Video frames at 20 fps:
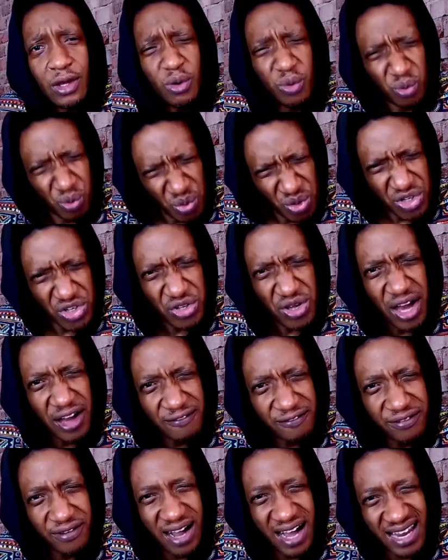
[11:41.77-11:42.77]
would you
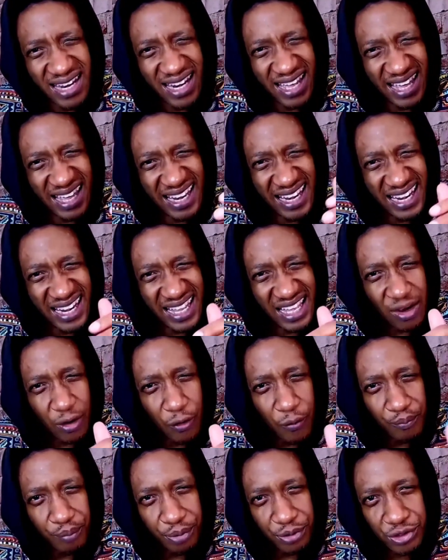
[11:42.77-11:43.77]
have had any
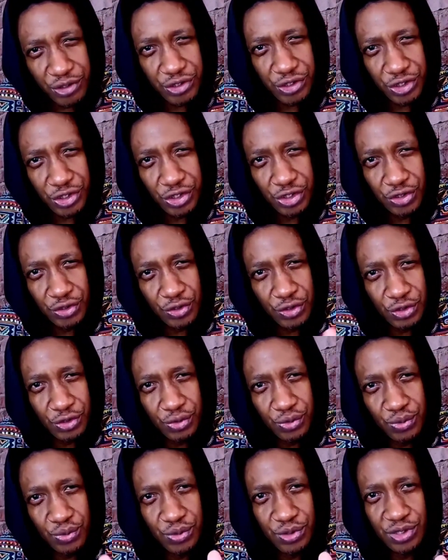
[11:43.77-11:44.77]
opposition
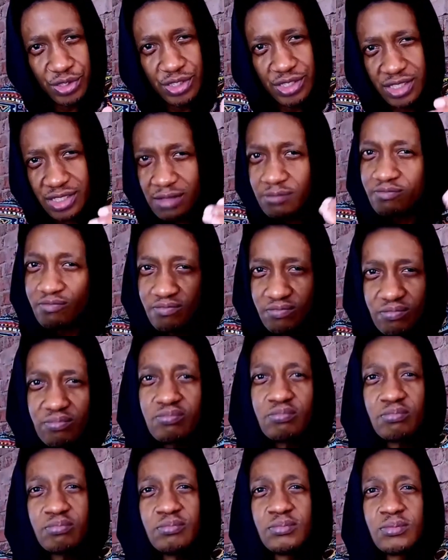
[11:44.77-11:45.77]
towards
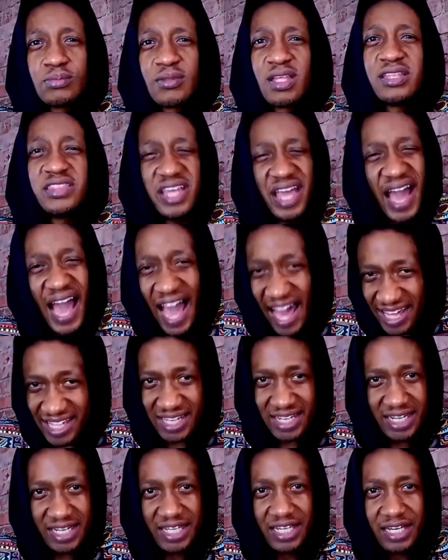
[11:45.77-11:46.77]
the
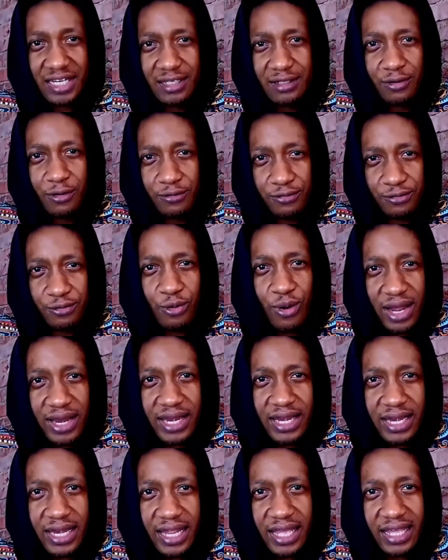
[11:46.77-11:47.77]
idea of
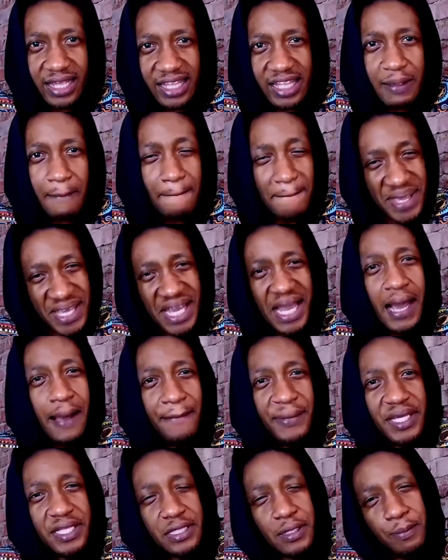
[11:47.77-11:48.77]
one day him
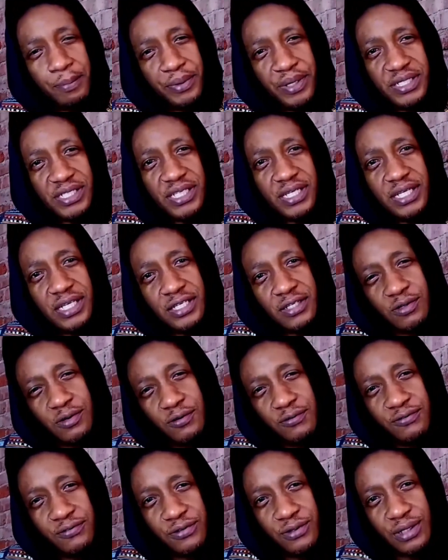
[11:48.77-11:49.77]
becoming the president
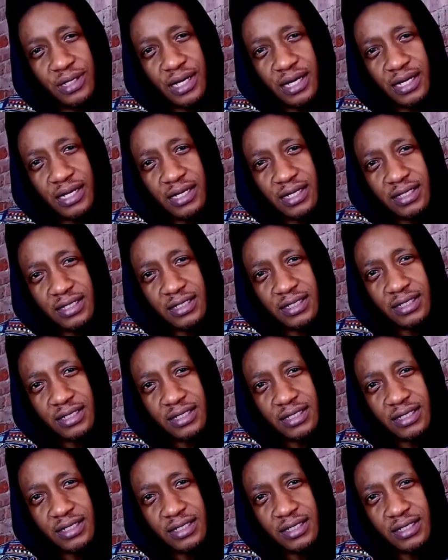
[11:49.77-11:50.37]
of Uganda?